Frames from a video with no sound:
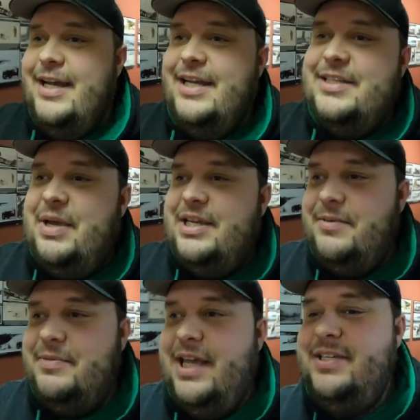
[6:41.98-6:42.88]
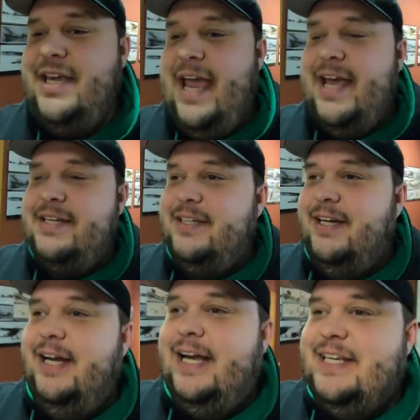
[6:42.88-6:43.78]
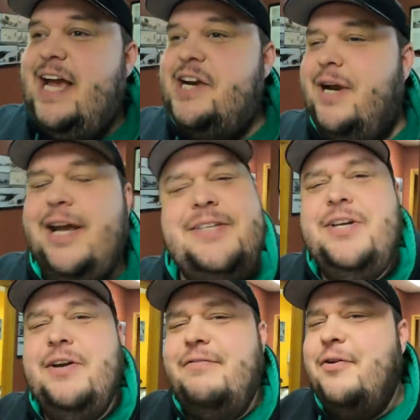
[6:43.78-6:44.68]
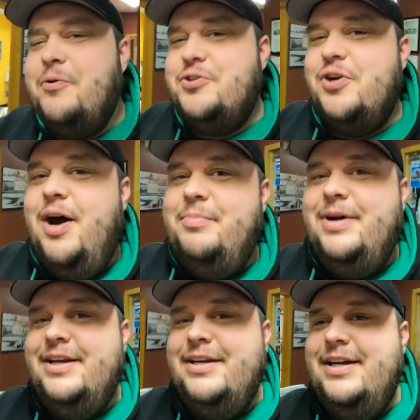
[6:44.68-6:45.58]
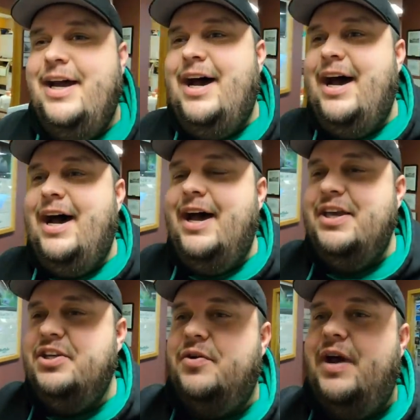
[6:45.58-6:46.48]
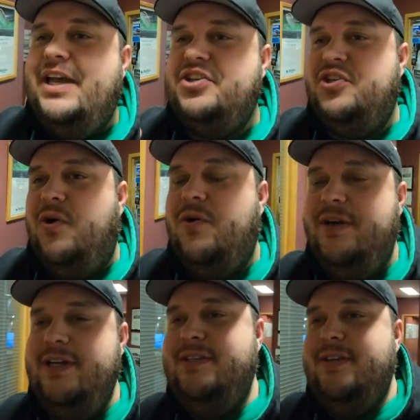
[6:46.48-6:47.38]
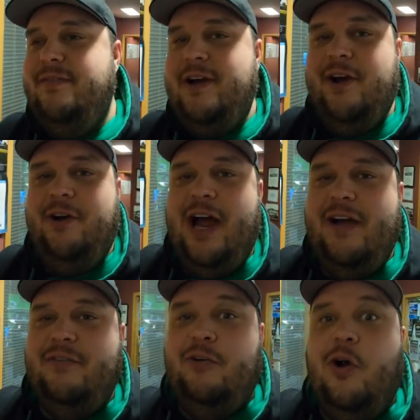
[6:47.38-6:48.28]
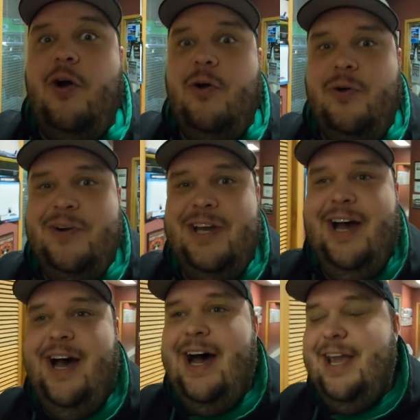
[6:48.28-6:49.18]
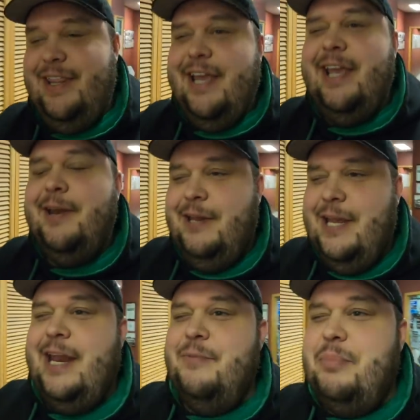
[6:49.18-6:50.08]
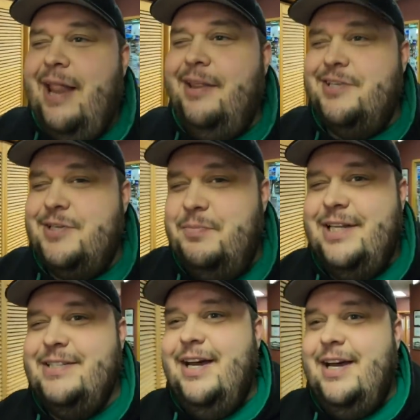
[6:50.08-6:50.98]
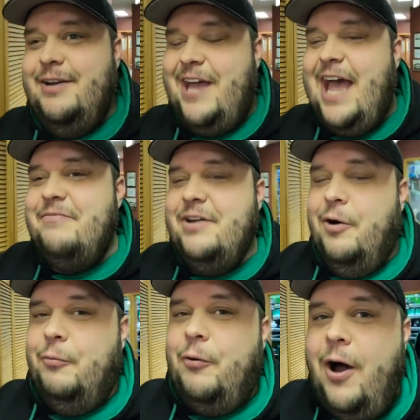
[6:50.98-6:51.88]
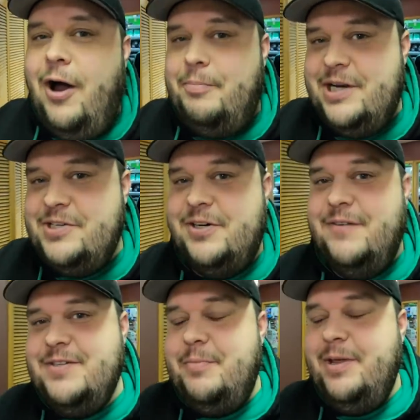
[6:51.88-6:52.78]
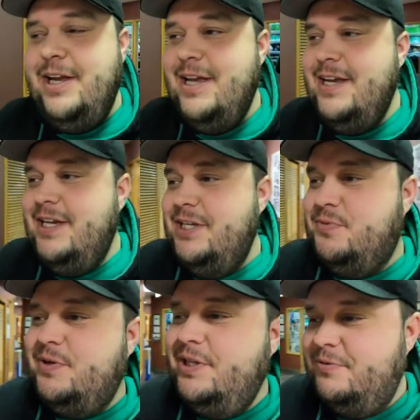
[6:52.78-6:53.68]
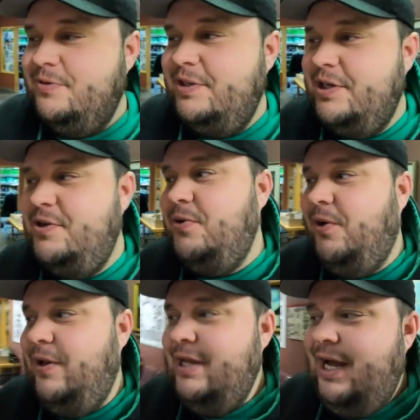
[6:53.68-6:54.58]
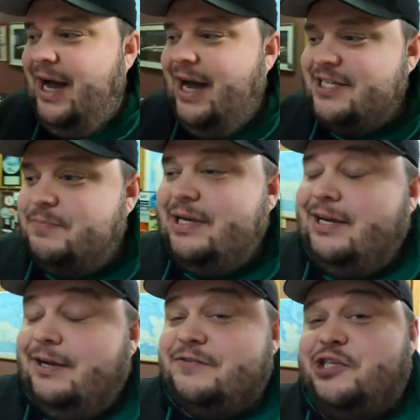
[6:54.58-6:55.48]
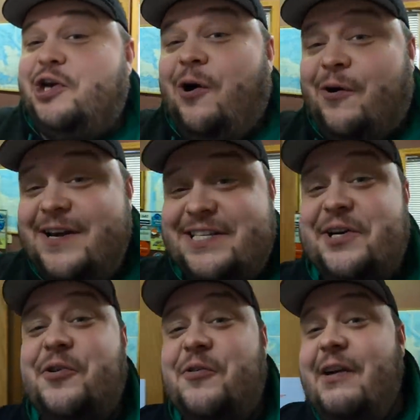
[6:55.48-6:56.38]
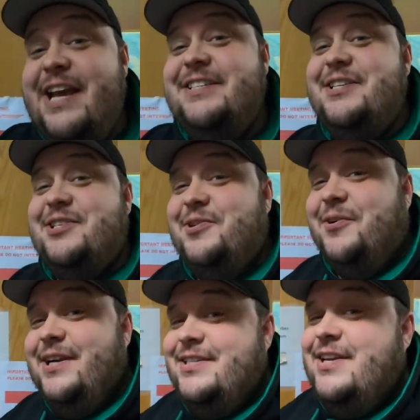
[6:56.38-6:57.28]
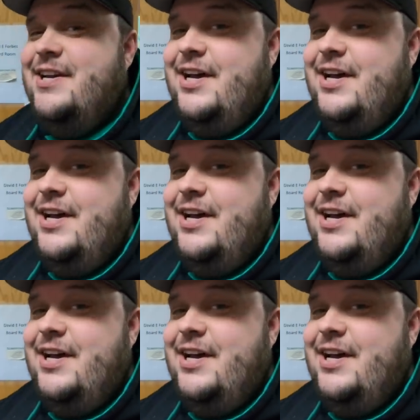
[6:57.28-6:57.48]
it's amazing because you can't uh, exaggerate i guess you can photoshop but uh, you know as stories of aircraft grow uh, they can get embellished but uh, having a raw picture of something is really really cool uh, speaking of stories and crazy stories